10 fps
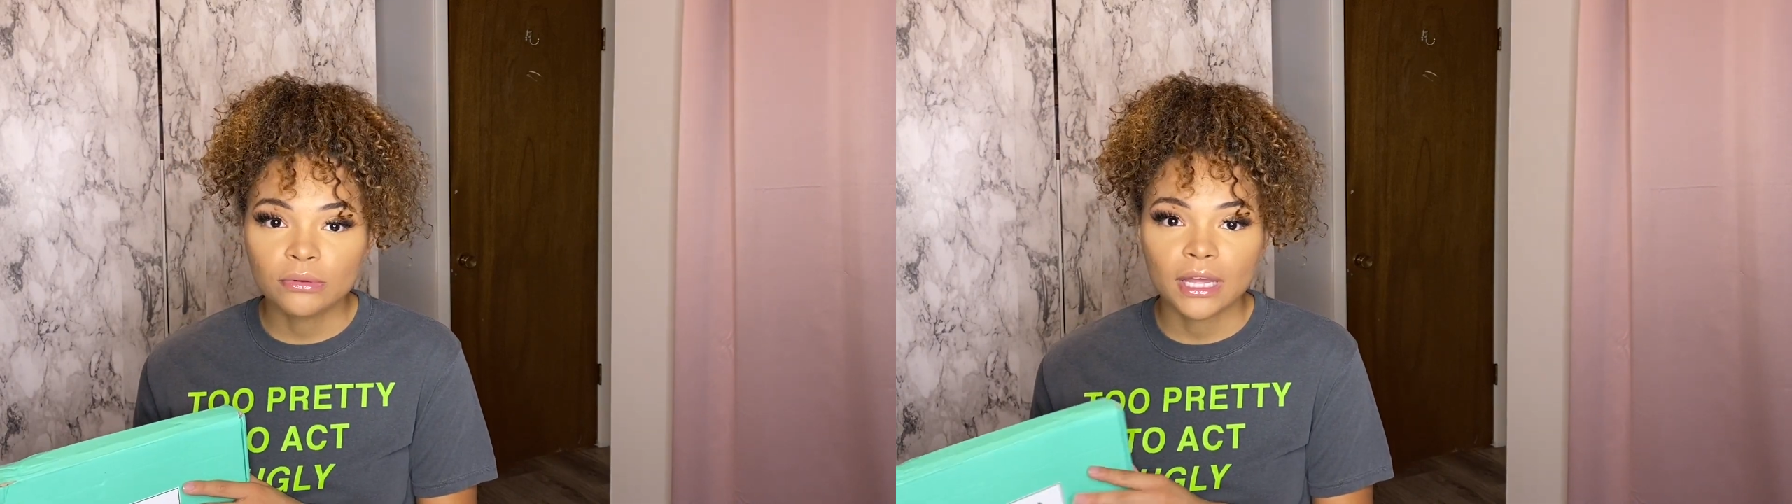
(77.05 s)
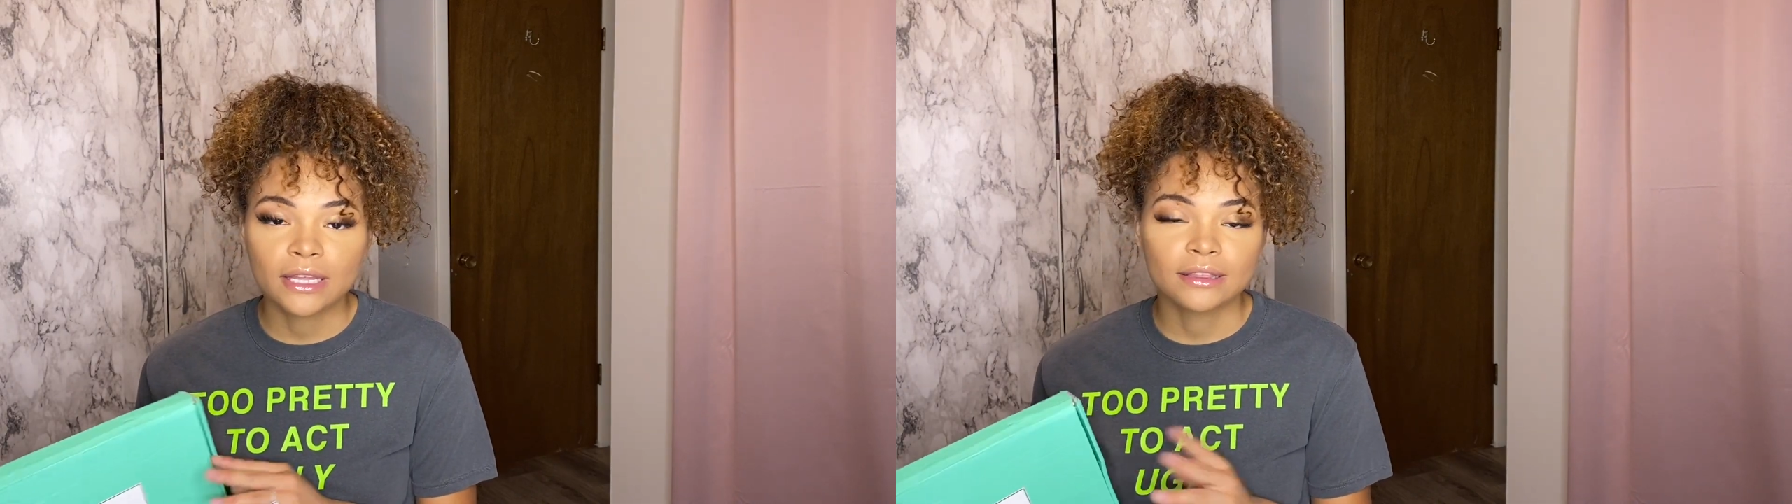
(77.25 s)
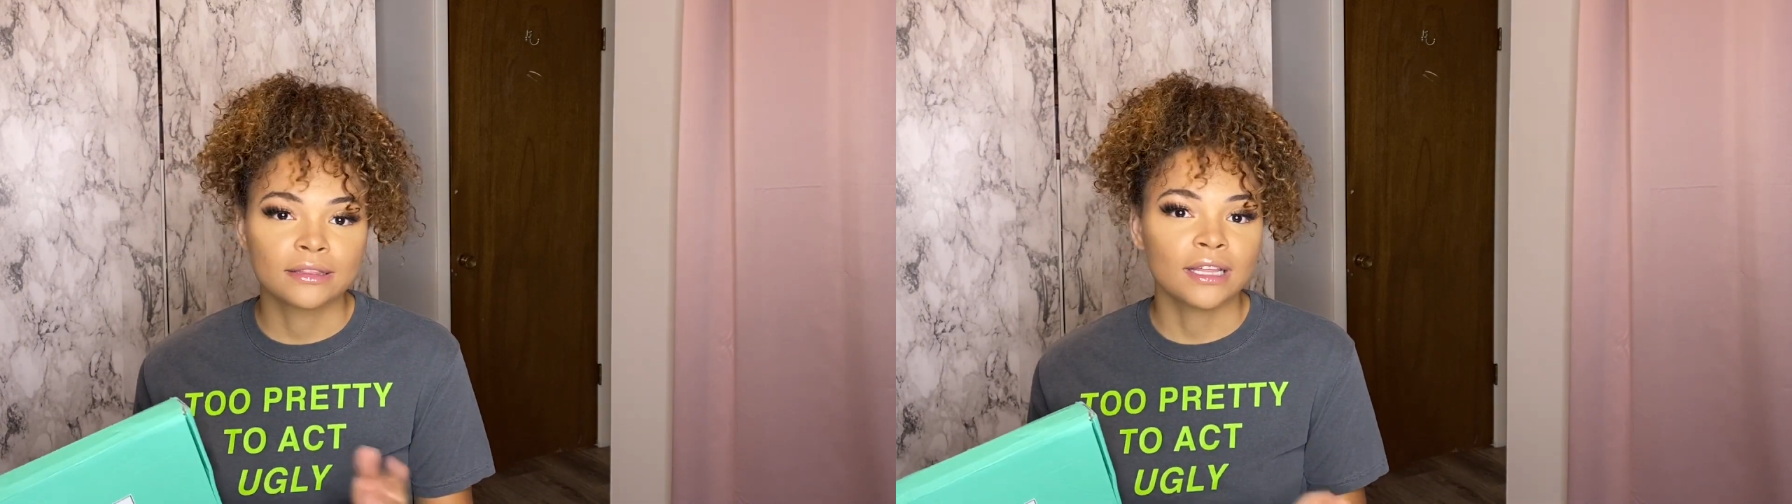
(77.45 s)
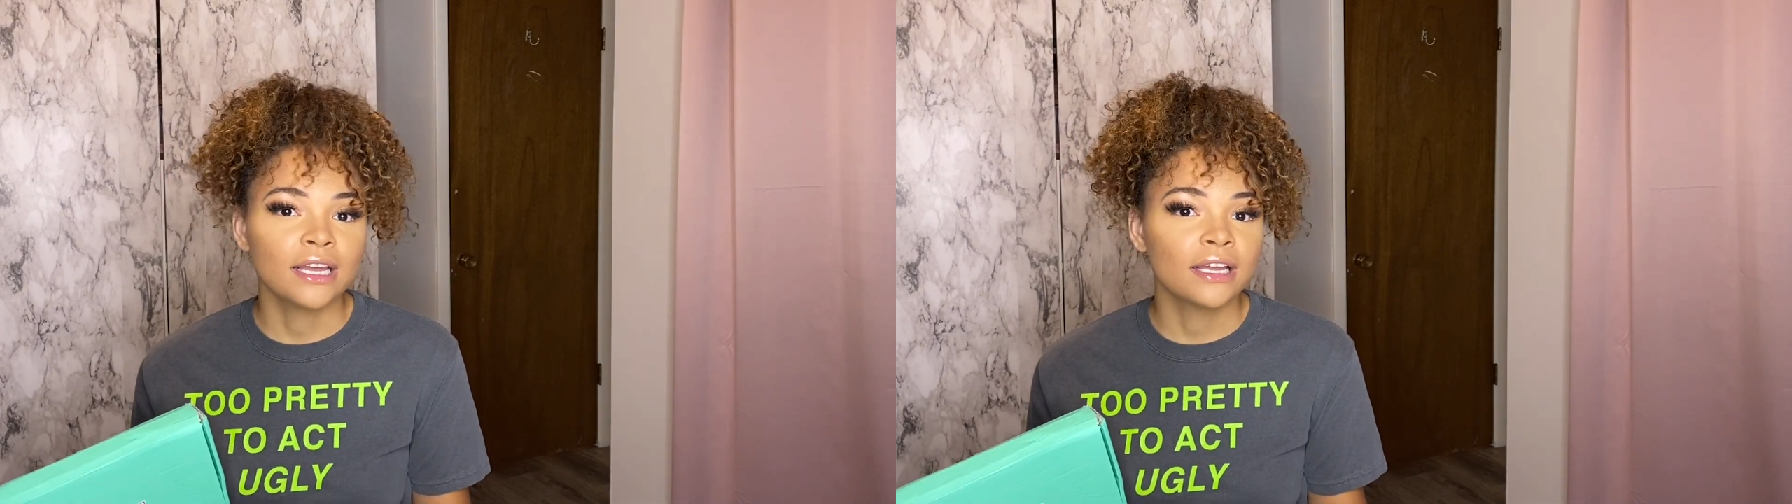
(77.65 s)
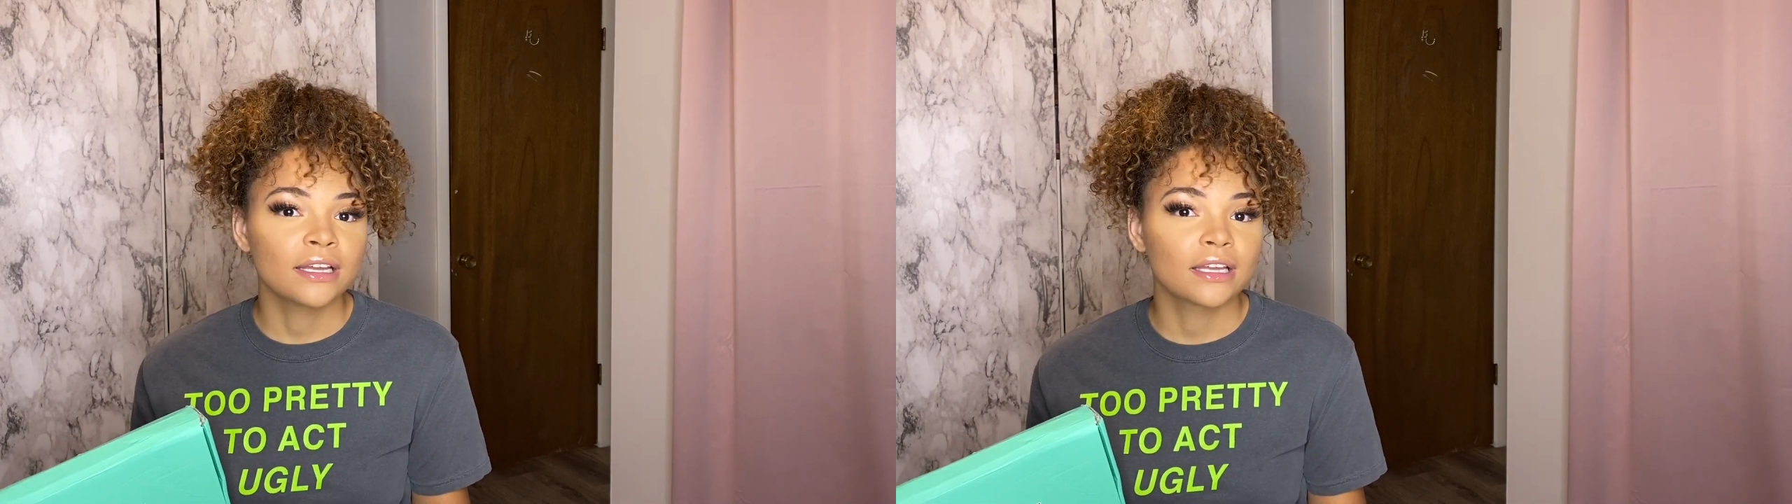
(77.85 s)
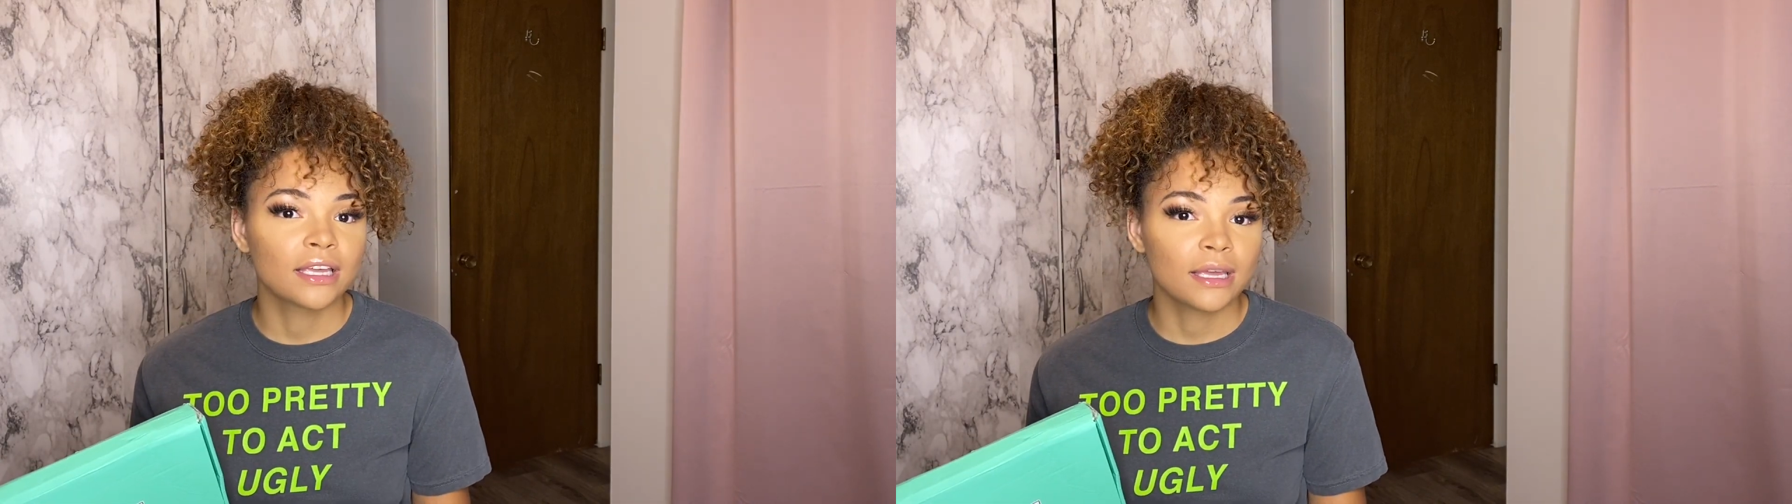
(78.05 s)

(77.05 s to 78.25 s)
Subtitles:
like that can